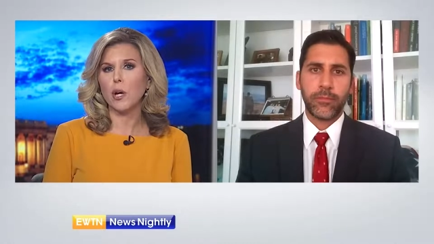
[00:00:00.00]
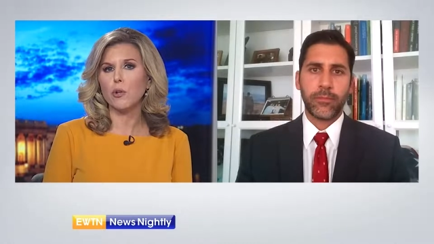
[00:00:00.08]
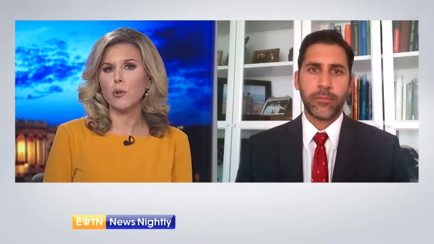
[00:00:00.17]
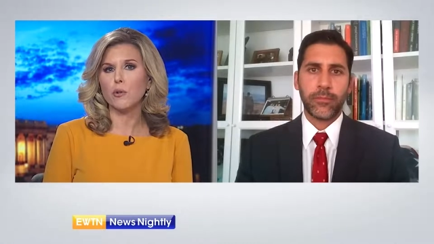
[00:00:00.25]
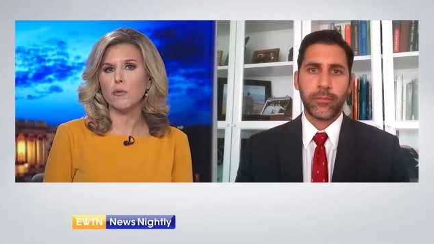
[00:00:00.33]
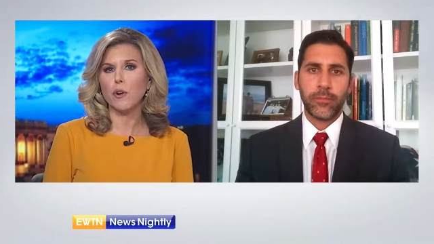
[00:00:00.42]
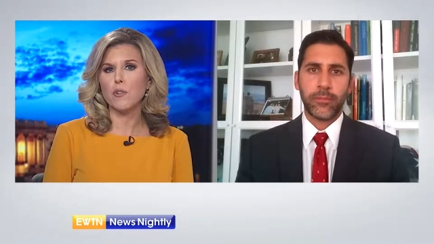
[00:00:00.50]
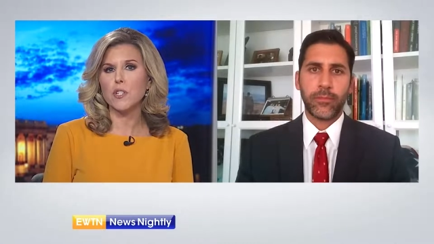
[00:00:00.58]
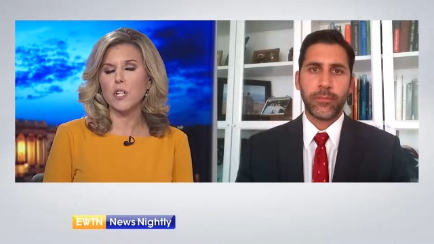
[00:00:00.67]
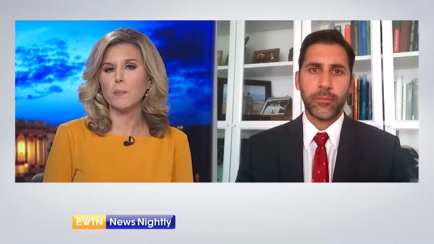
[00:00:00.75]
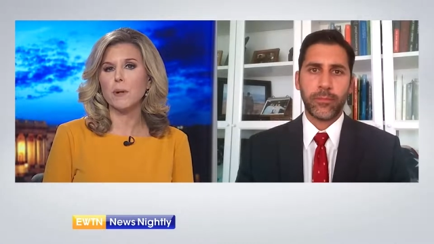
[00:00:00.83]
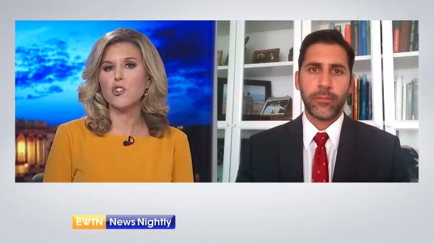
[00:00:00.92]

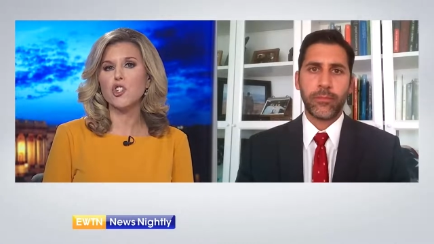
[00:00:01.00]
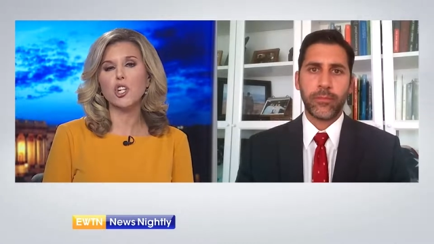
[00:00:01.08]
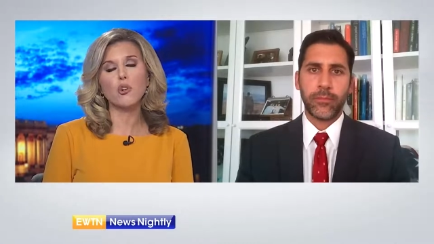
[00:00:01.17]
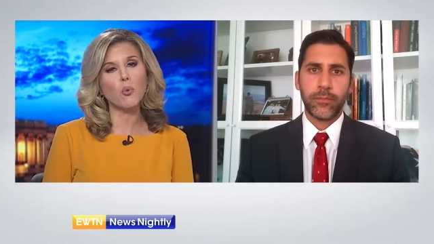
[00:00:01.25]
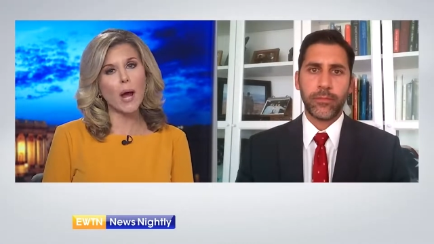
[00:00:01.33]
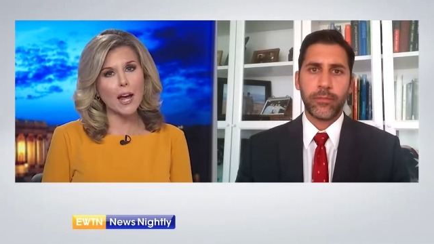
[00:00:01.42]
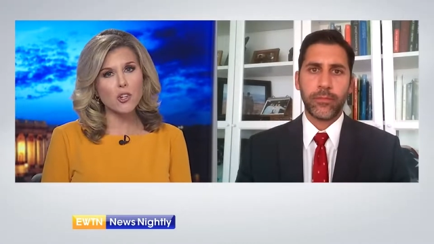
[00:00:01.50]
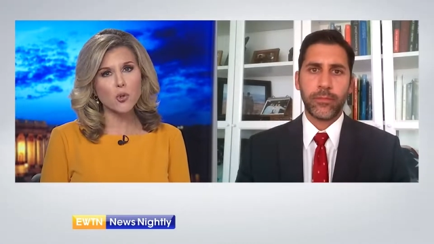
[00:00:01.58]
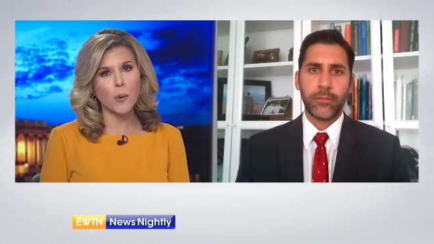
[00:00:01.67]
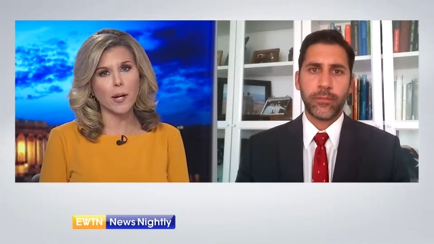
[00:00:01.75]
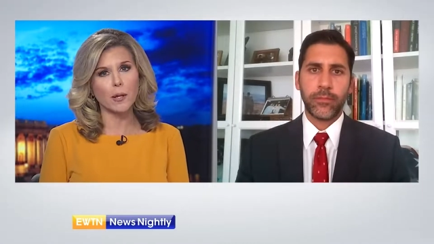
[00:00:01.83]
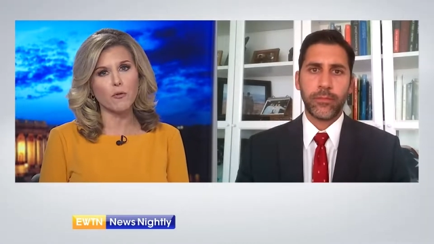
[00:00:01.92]
Speaker 1: University, but she
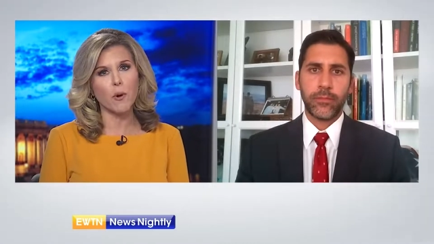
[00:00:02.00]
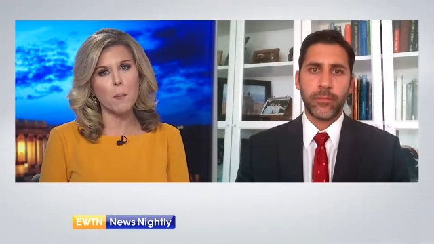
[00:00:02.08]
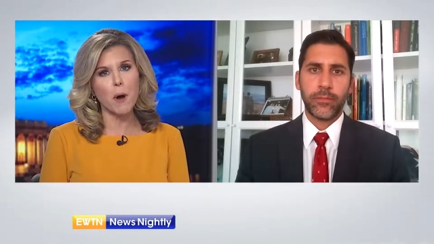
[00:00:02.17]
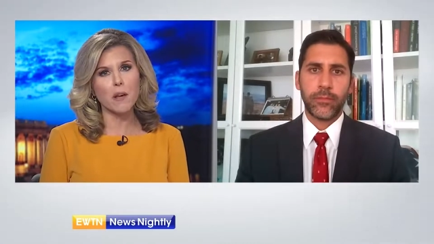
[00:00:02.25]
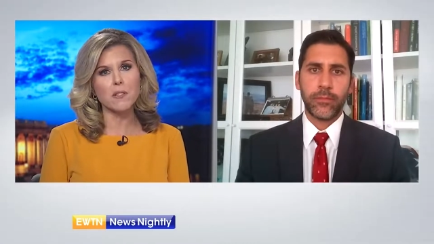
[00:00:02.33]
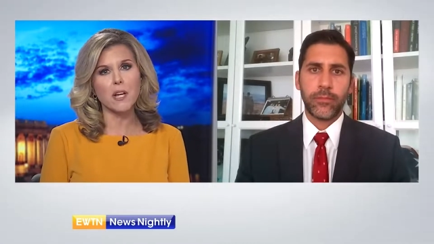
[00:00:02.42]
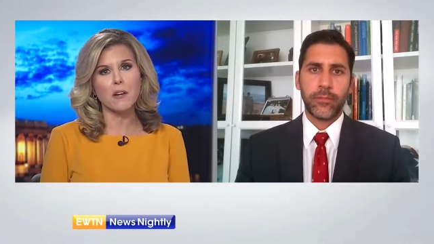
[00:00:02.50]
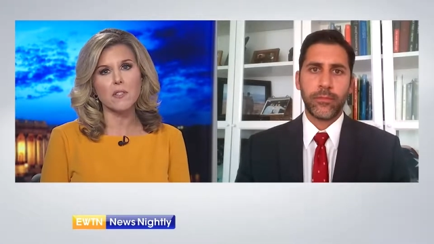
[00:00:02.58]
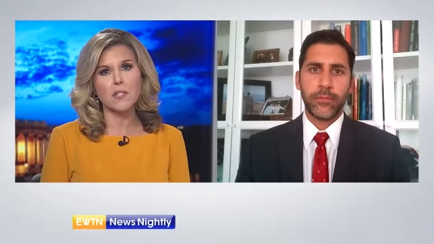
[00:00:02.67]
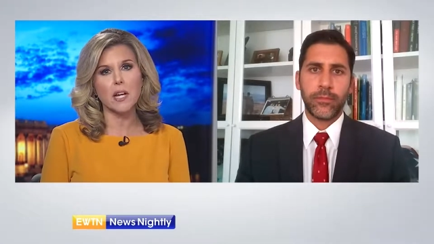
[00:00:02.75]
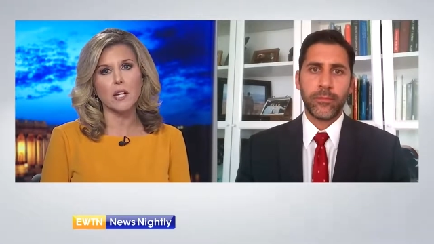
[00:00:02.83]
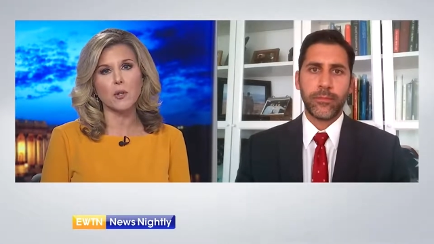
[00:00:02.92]
graduated from Moscow
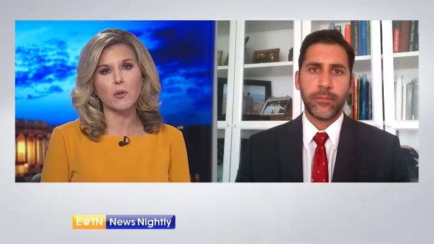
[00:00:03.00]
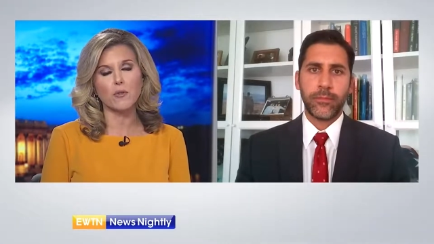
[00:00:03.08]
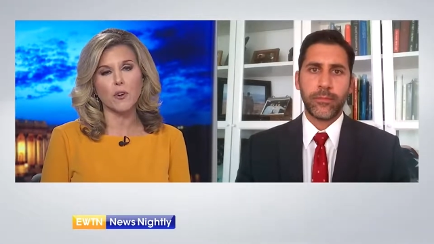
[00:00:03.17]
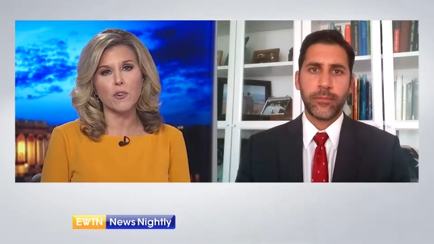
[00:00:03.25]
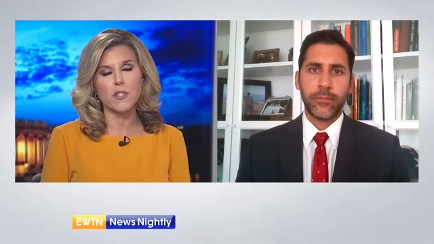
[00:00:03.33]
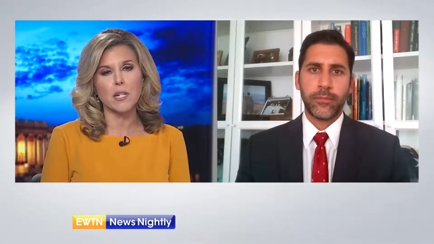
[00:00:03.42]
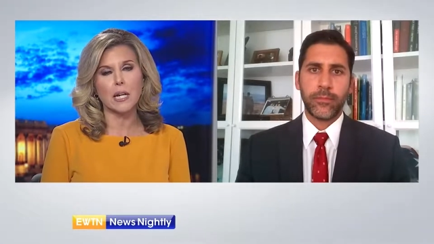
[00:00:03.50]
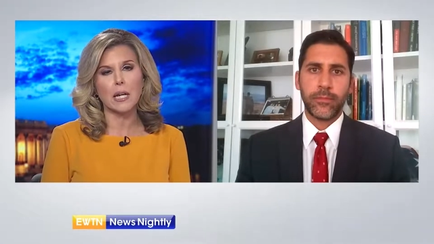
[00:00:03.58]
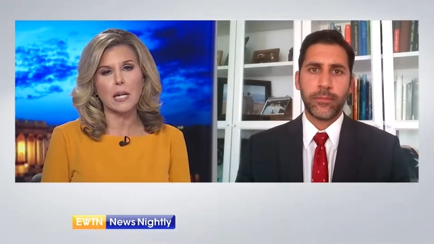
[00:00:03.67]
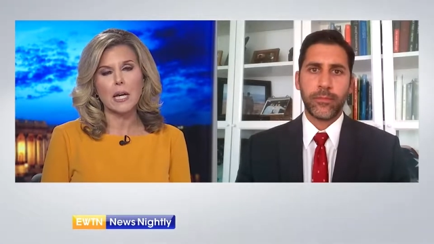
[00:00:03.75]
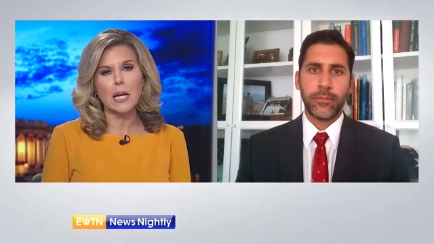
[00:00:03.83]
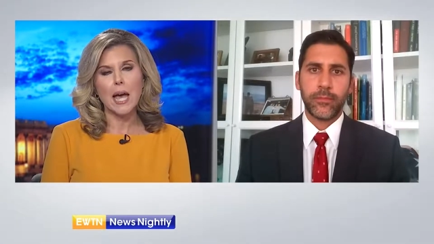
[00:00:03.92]
State University.
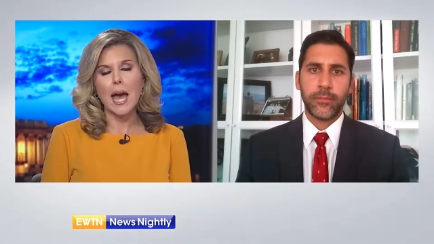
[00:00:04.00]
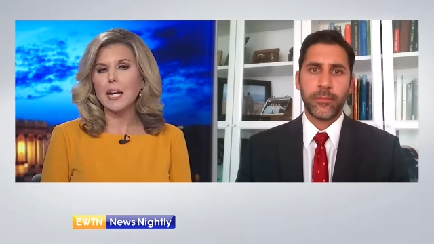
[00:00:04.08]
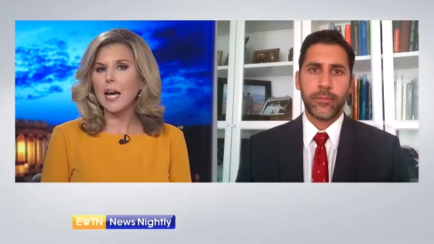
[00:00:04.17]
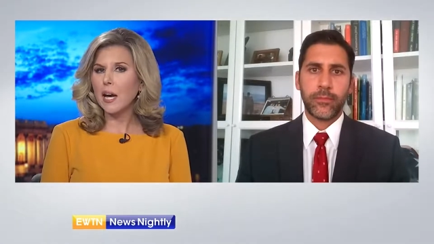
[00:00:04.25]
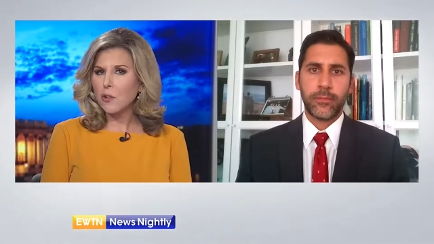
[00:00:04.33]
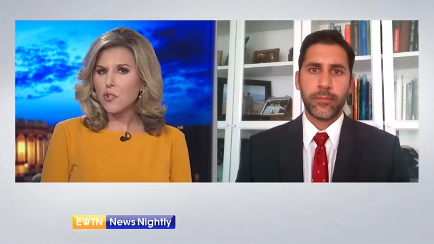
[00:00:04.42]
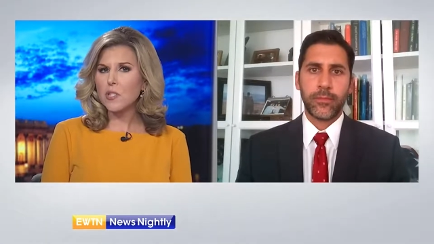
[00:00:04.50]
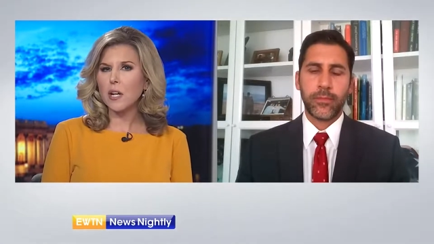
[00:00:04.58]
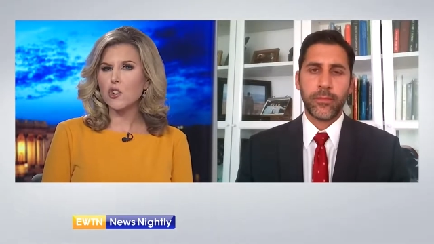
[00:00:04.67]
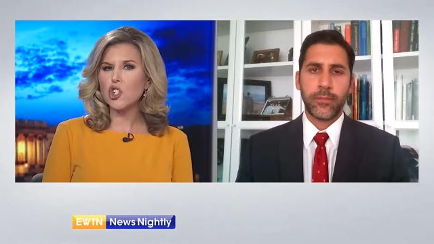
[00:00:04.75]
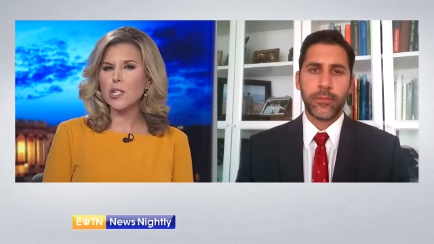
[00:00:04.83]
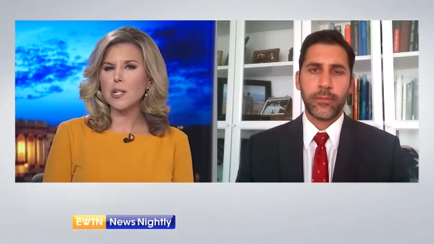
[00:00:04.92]
And I
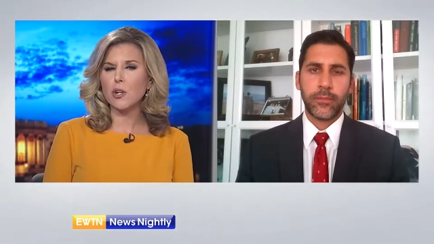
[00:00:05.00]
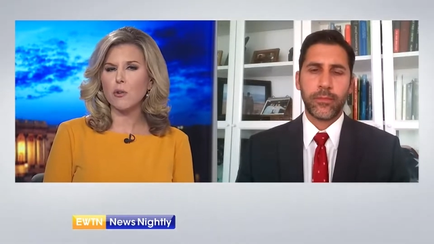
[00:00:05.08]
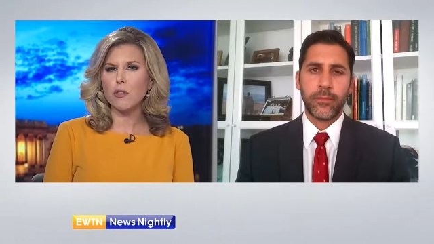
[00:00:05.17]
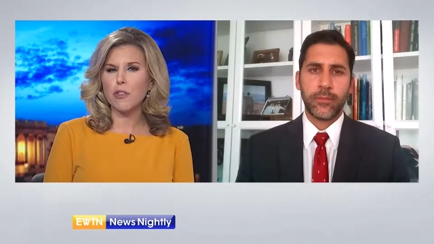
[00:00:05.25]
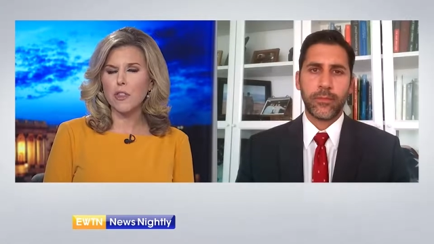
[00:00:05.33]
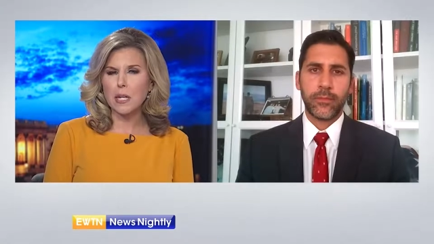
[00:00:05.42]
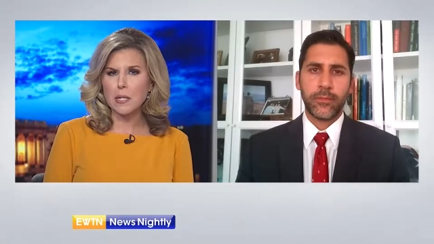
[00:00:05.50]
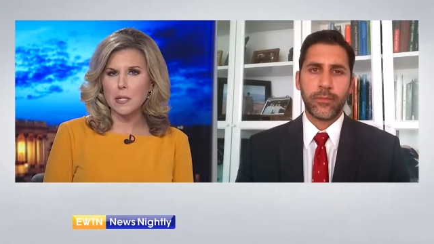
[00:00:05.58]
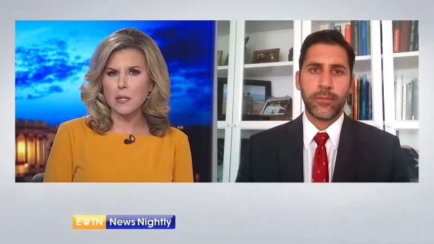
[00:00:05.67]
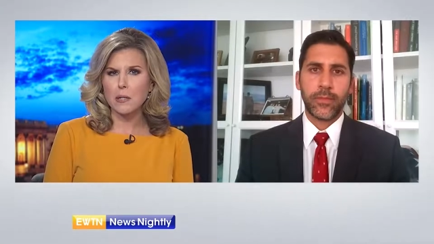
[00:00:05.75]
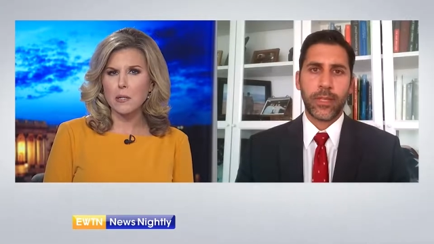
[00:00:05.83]
understand she did her thesis